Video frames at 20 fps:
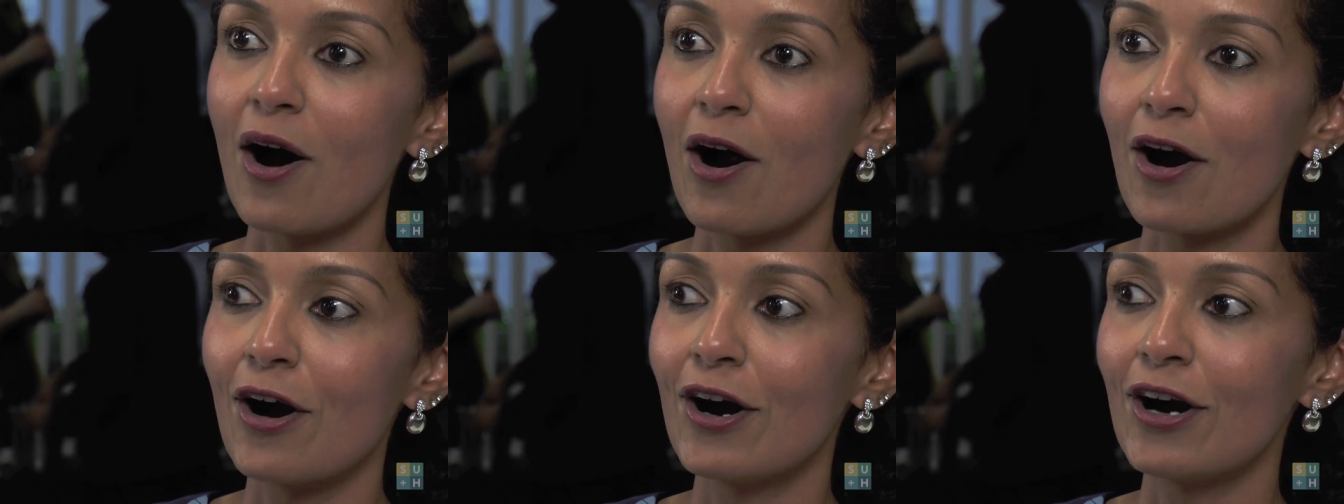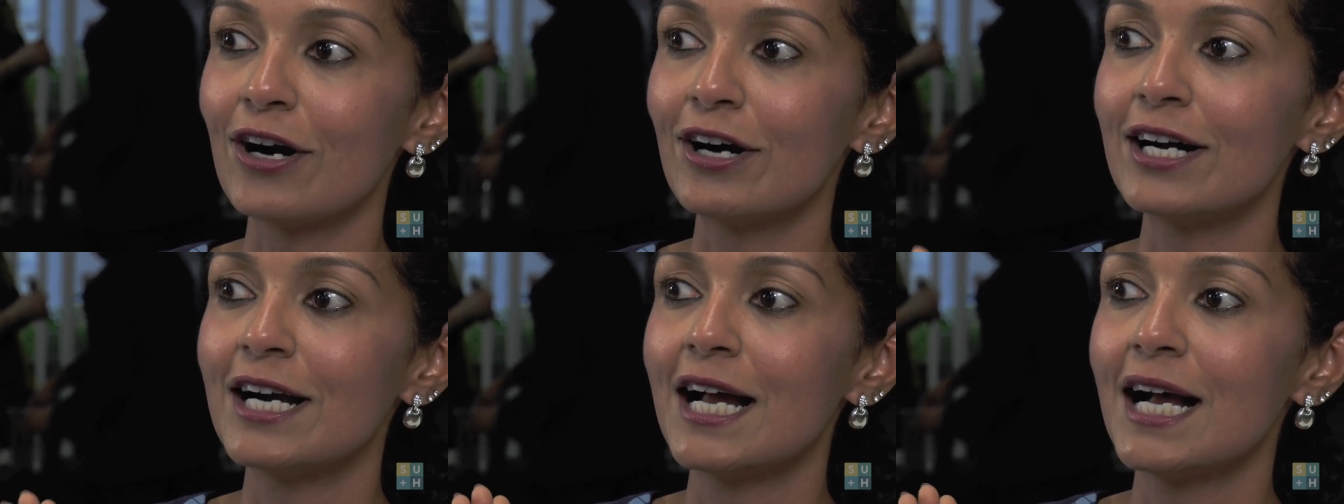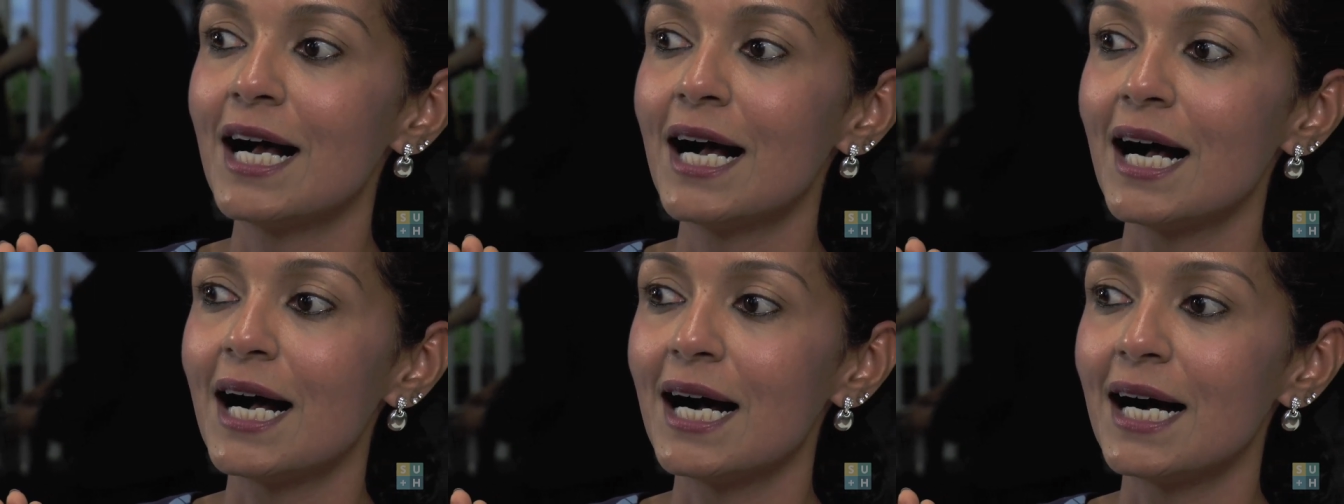are
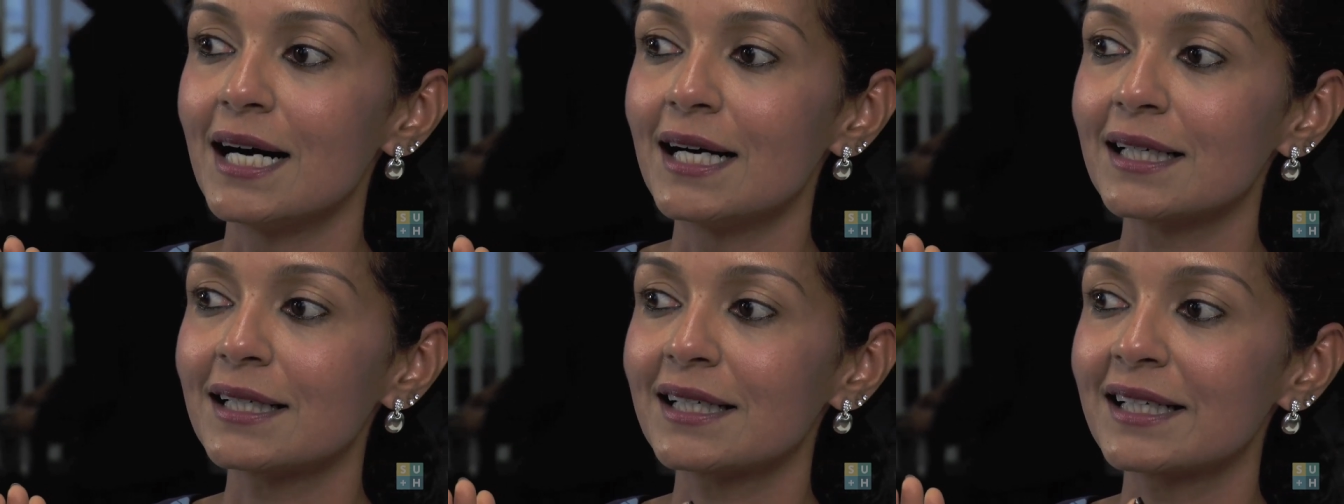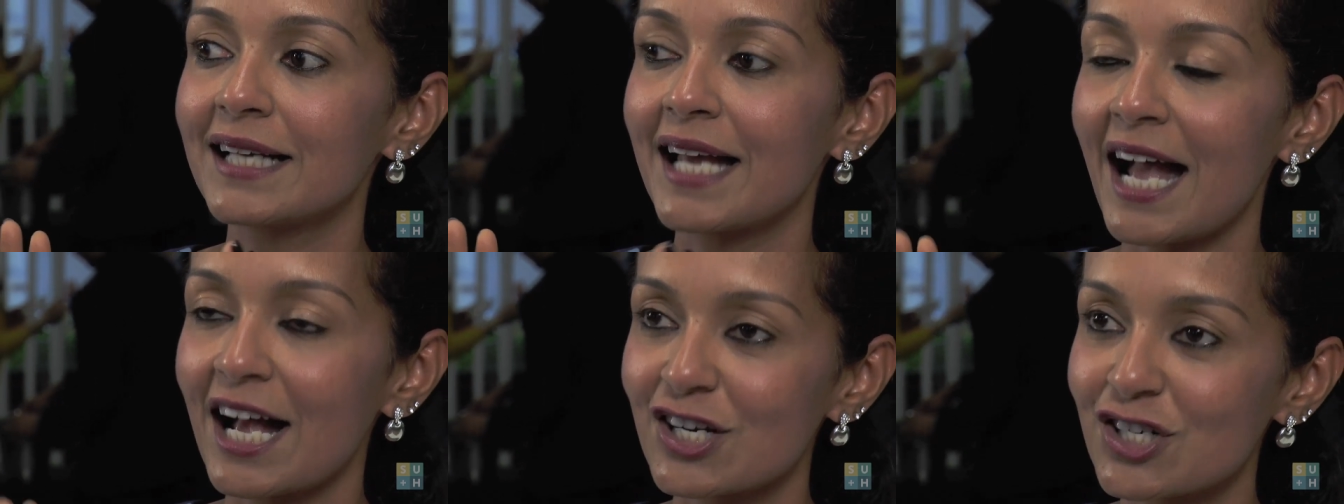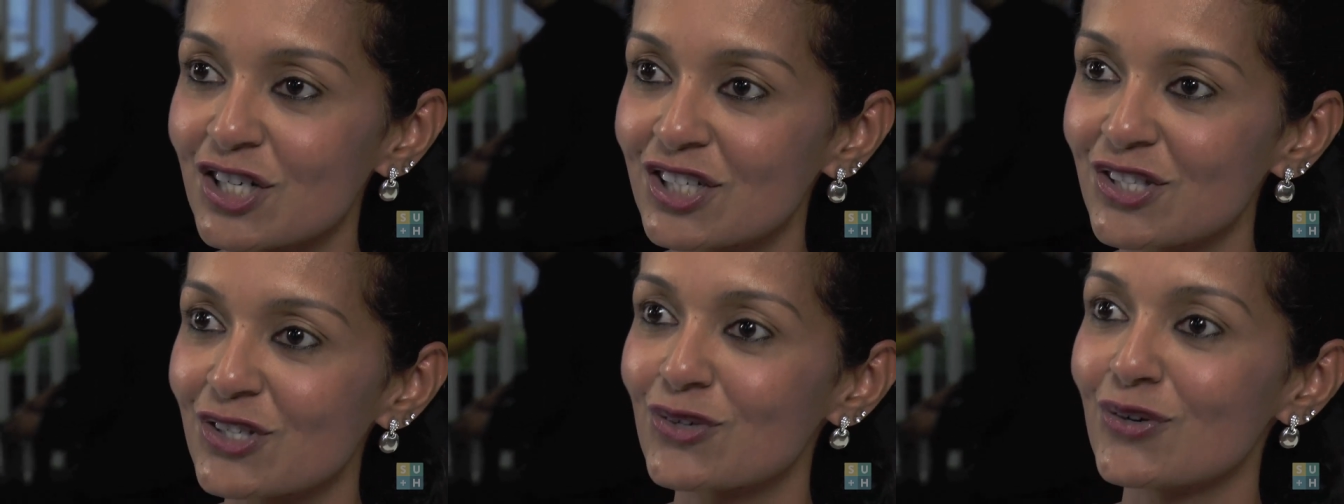uh,
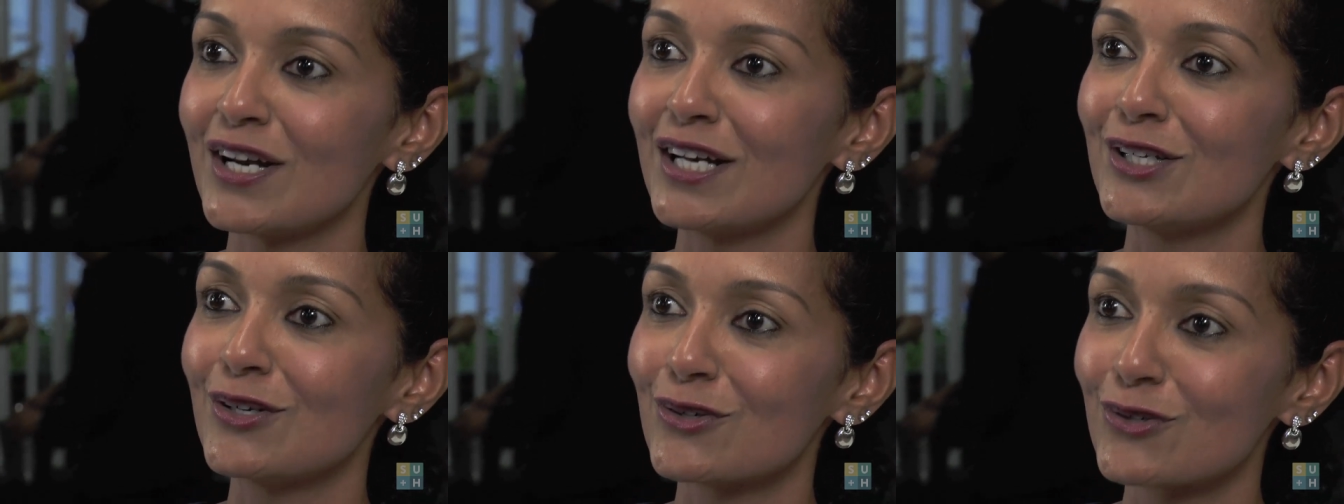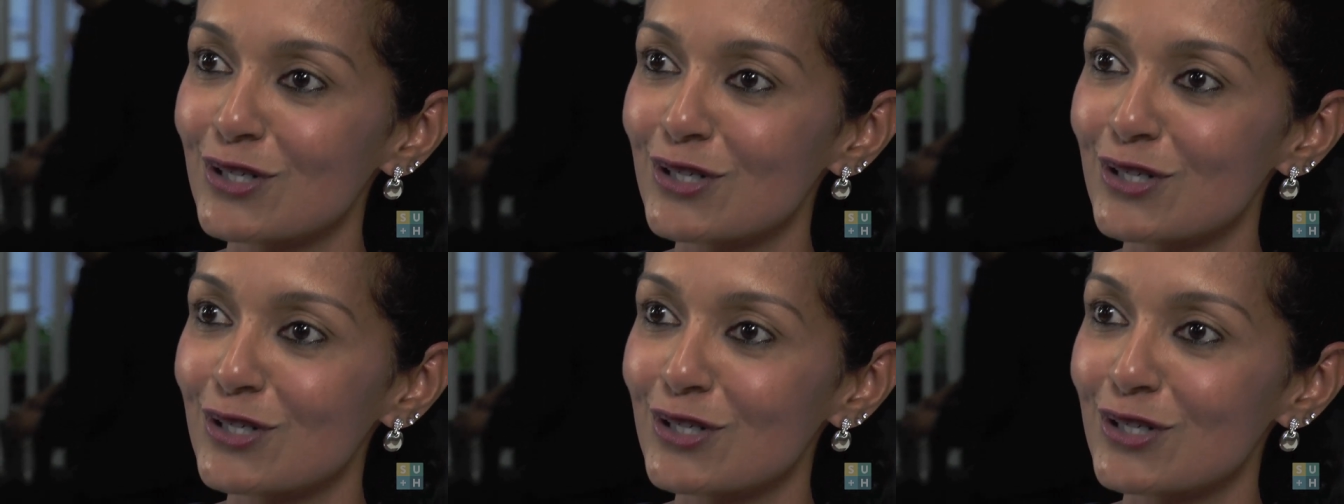cash constrained,